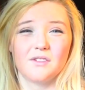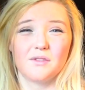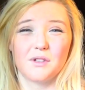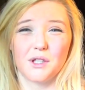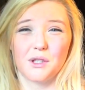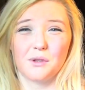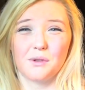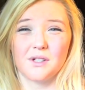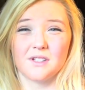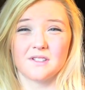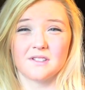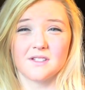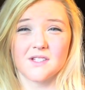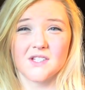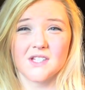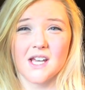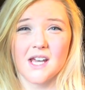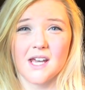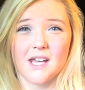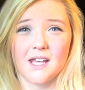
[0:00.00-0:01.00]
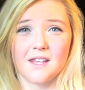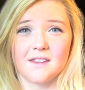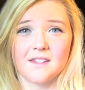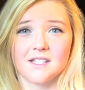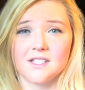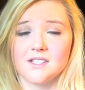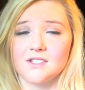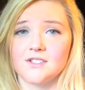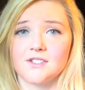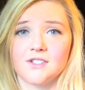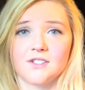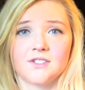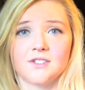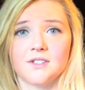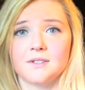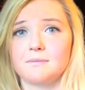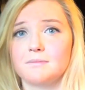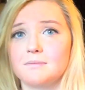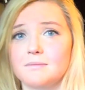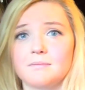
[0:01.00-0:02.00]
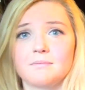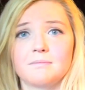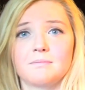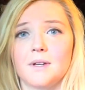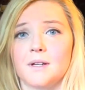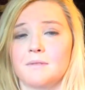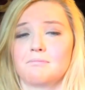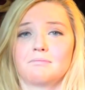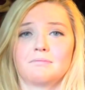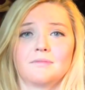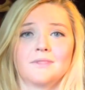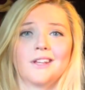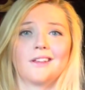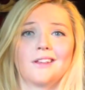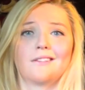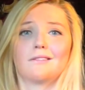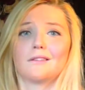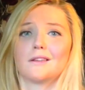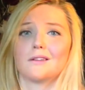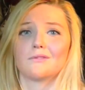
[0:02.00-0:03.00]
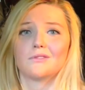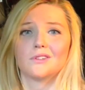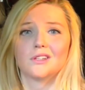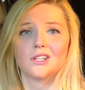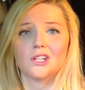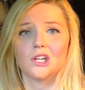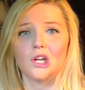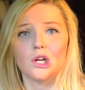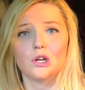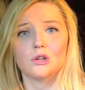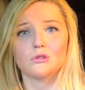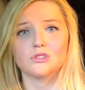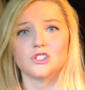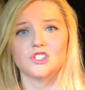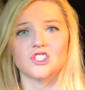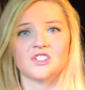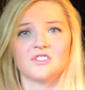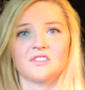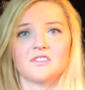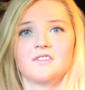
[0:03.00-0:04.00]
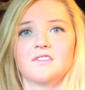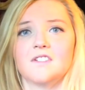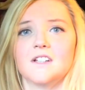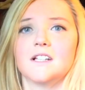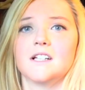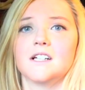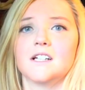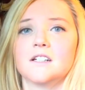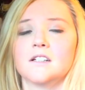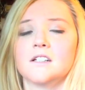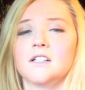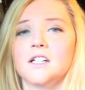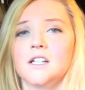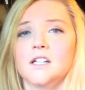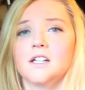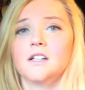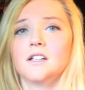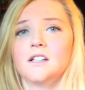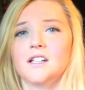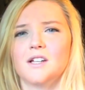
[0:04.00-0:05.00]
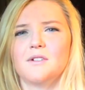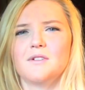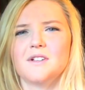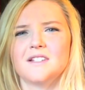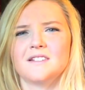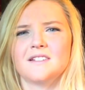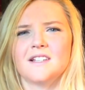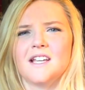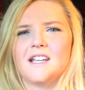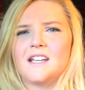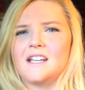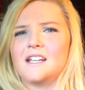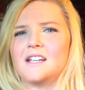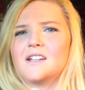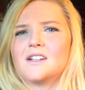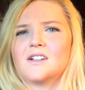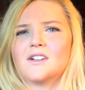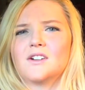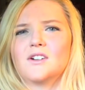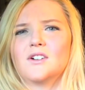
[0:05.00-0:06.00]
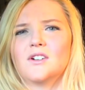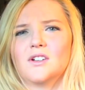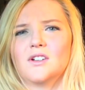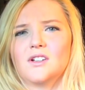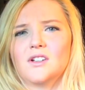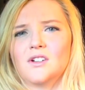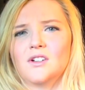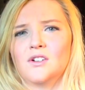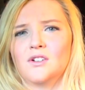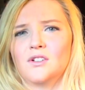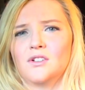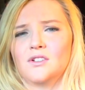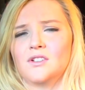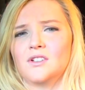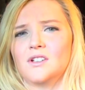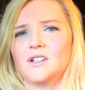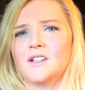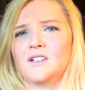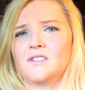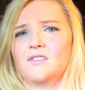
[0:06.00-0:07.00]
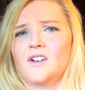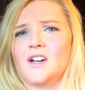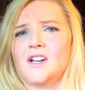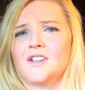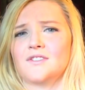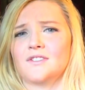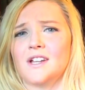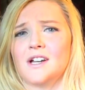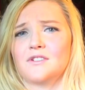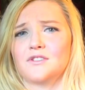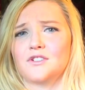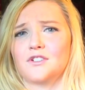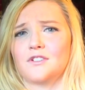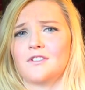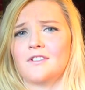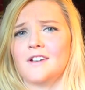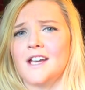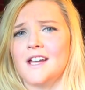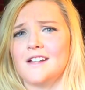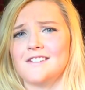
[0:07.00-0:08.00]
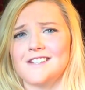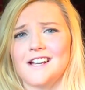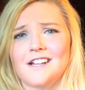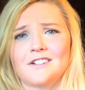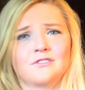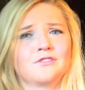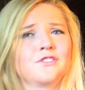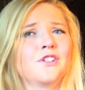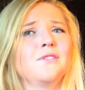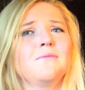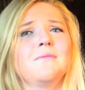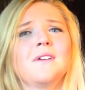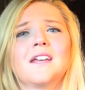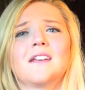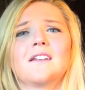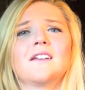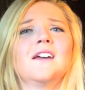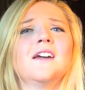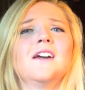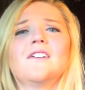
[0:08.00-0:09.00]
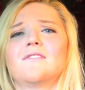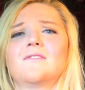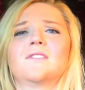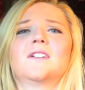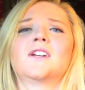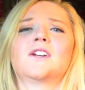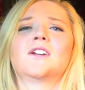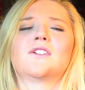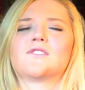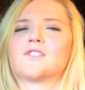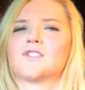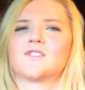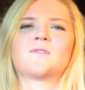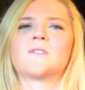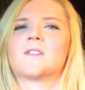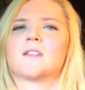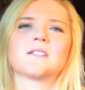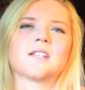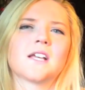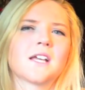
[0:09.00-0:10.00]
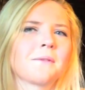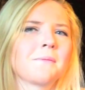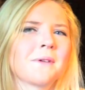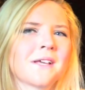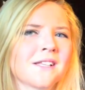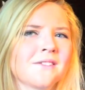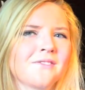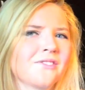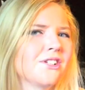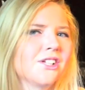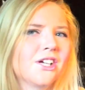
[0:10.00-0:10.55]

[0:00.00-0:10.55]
Don't really know what else to say. This is just a nothing video, just a filler. They always say on advice on how to create a channel, don't make a video just for the sake of making a